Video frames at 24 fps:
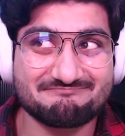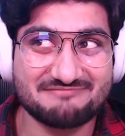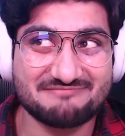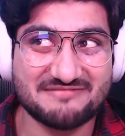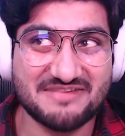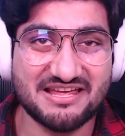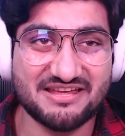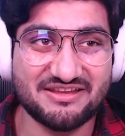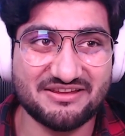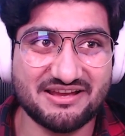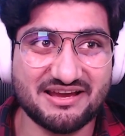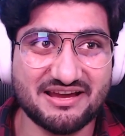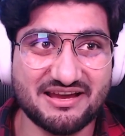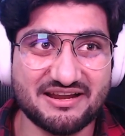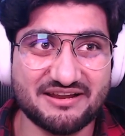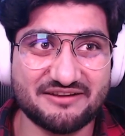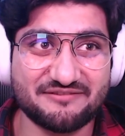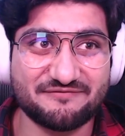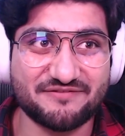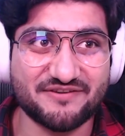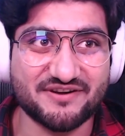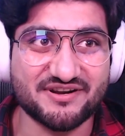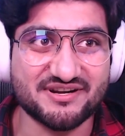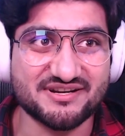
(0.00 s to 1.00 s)
You got it
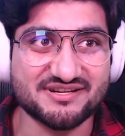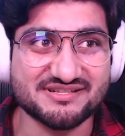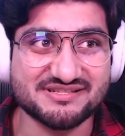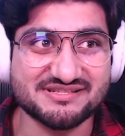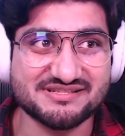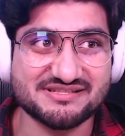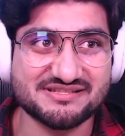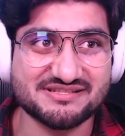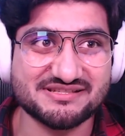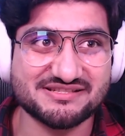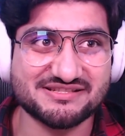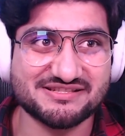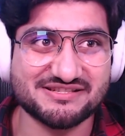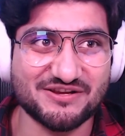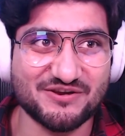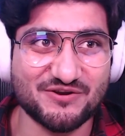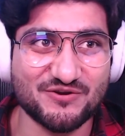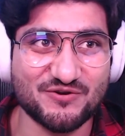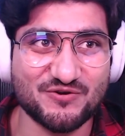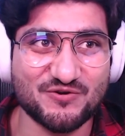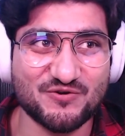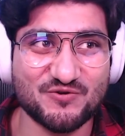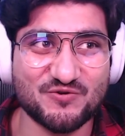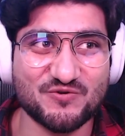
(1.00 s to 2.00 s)
first,
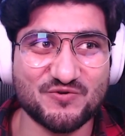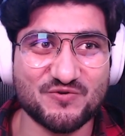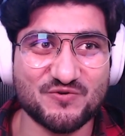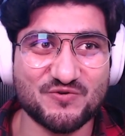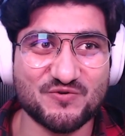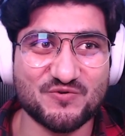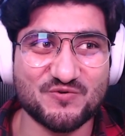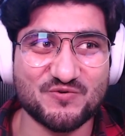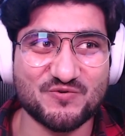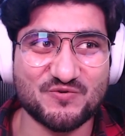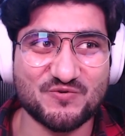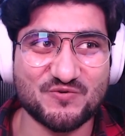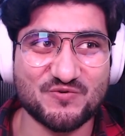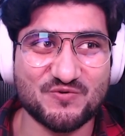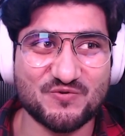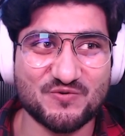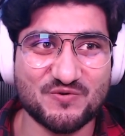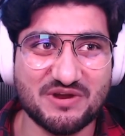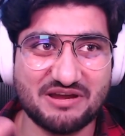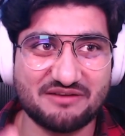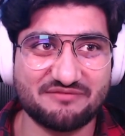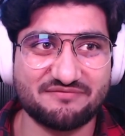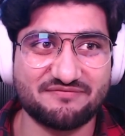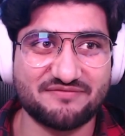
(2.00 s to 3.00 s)
so
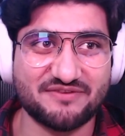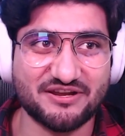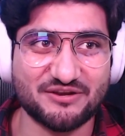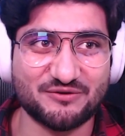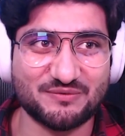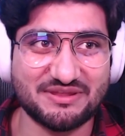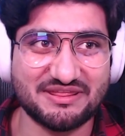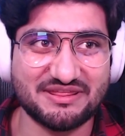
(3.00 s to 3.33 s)
have fun with